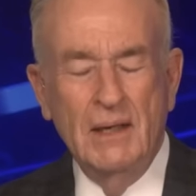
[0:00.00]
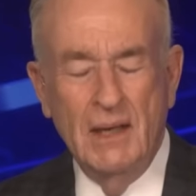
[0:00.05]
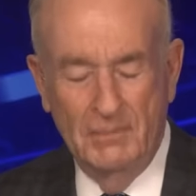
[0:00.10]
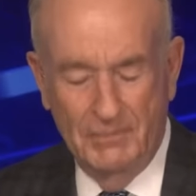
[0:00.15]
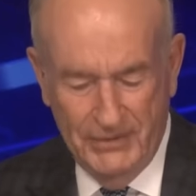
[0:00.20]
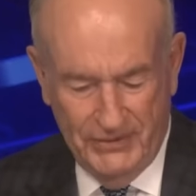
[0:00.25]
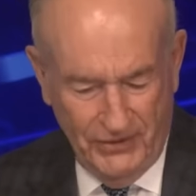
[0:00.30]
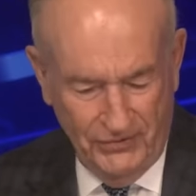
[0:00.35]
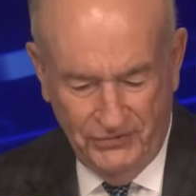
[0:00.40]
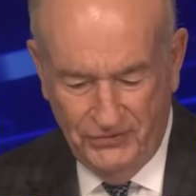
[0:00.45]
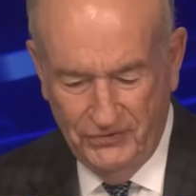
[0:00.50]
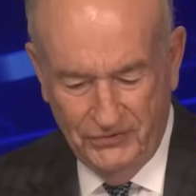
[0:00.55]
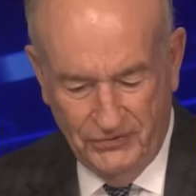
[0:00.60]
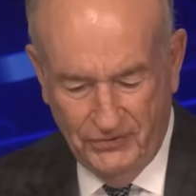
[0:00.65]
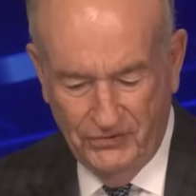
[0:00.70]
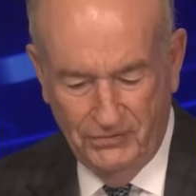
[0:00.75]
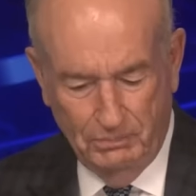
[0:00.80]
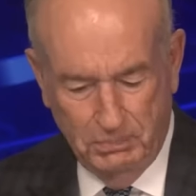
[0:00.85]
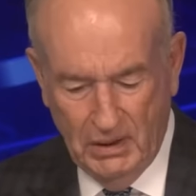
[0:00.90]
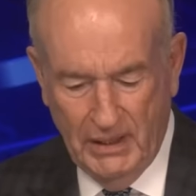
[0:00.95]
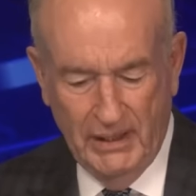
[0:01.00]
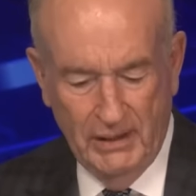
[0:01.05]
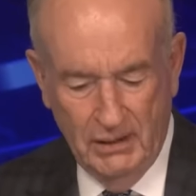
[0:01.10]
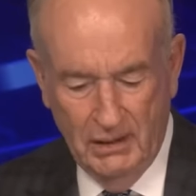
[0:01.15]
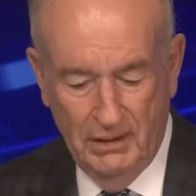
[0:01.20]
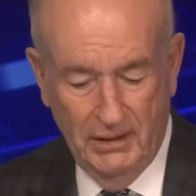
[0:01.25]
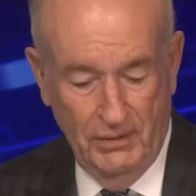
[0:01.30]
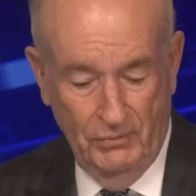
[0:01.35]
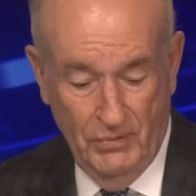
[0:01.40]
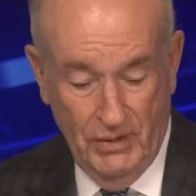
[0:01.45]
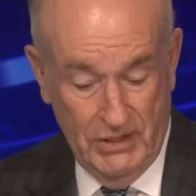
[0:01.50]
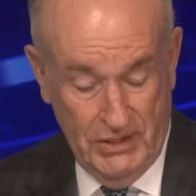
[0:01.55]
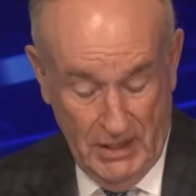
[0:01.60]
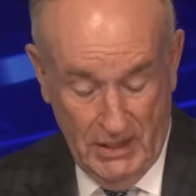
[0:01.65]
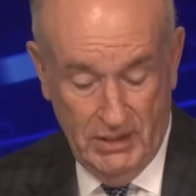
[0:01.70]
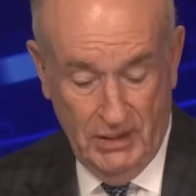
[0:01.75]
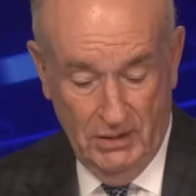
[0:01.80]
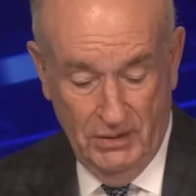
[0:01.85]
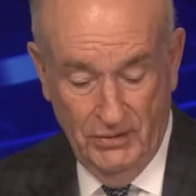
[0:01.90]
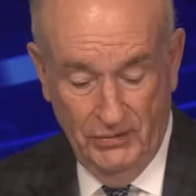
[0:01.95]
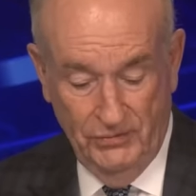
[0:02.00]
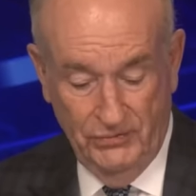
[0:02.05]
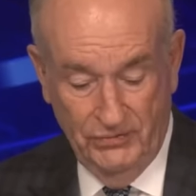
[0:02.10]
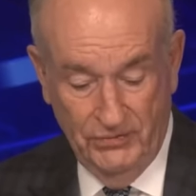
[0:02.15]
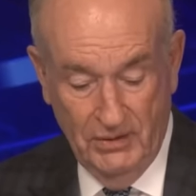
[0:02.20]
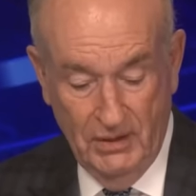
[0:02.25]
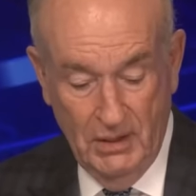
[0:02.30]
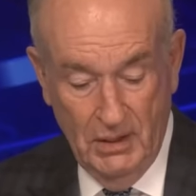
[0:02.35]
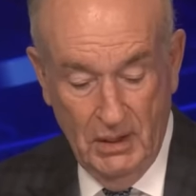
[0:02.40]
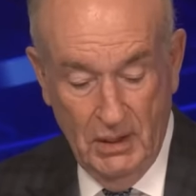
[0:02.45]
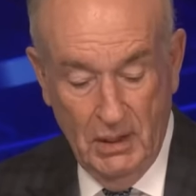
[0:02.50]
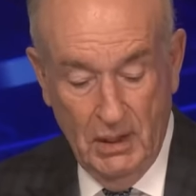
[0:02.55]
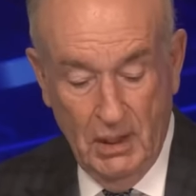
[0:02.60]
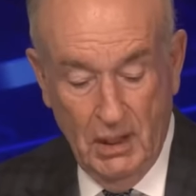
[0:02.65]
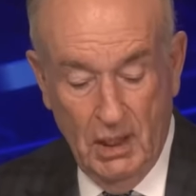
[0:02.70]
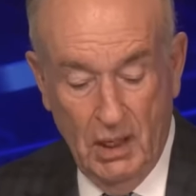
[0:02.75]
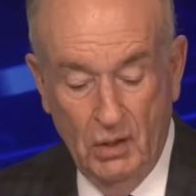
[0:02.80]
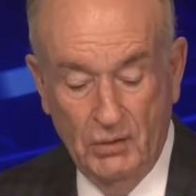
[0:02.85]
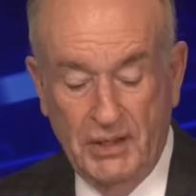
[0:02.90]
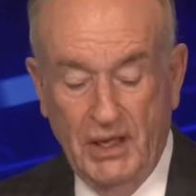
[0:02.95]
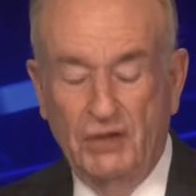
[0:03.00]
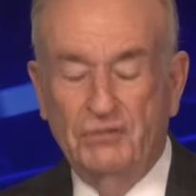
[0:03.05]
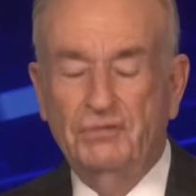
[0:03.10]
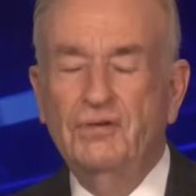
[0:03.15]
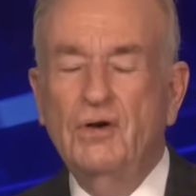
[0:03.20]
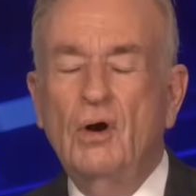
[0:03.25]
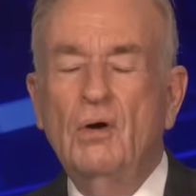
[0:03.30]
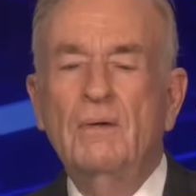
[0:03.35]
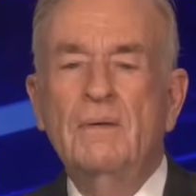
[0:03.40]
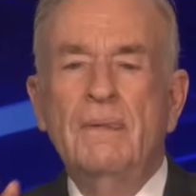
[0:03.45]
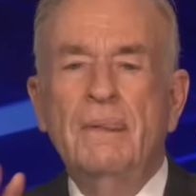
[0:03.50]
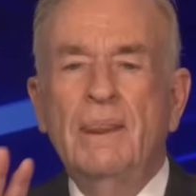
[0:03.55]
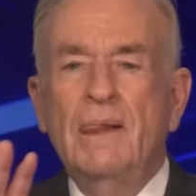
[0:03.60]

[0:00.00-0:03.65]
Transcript: But this is just blatantly ridiculous. Okay, so